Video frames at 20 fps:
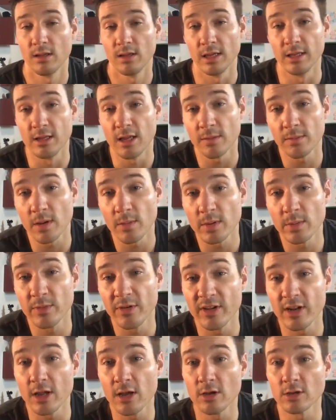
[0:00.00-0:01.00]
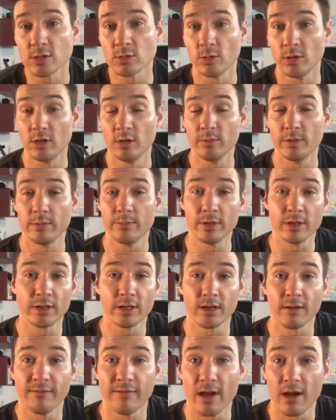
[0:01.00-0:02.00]
In the upcoming videos, we'll be
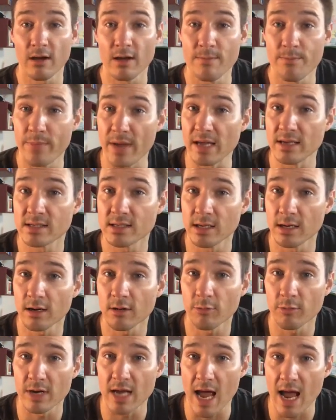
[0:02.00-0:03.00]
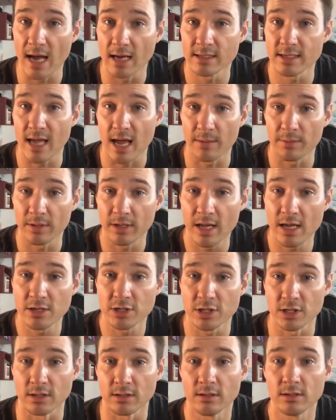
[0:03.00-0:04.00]
building a very basic React
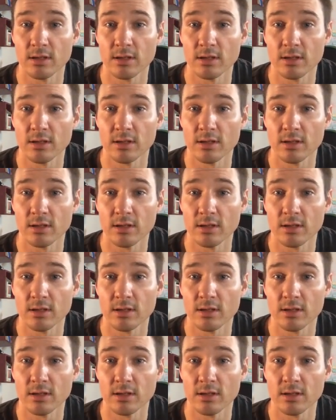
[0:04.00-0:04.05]
application.